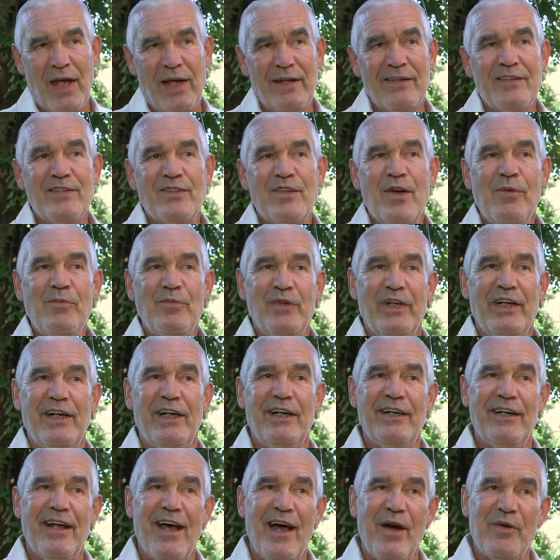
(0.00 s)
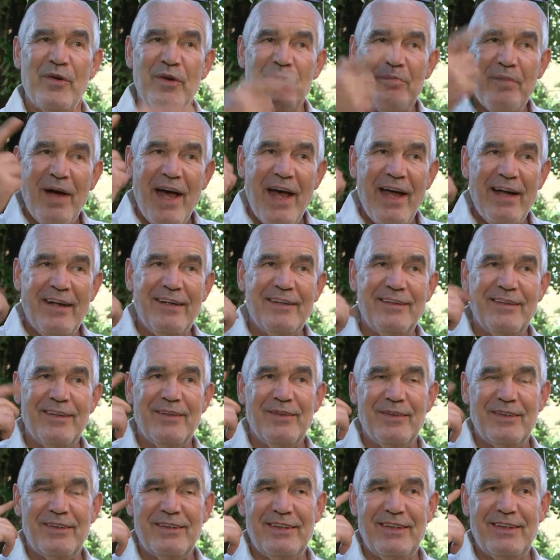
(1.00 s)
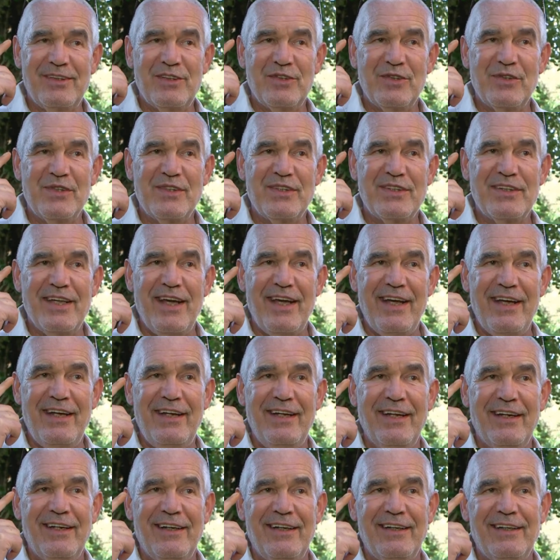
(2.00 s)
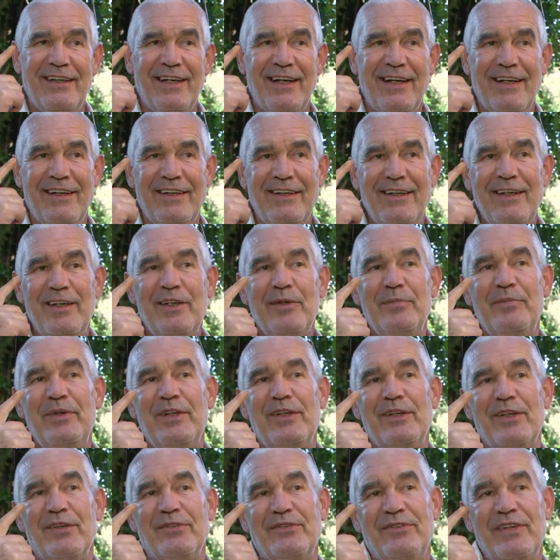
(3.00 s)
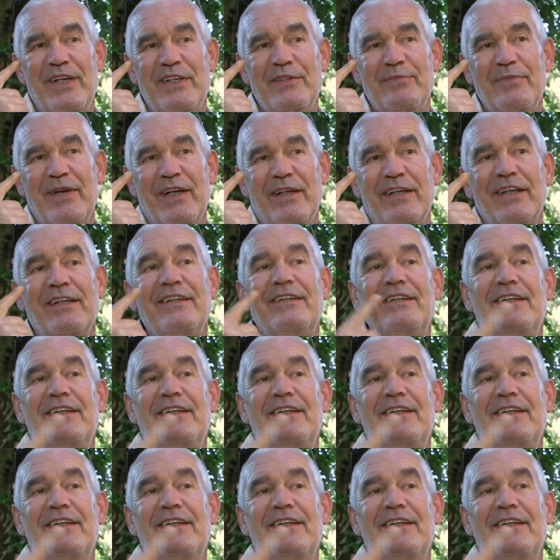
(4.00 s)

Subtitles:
And somewhere in our mind, there should stay a little bit of respect.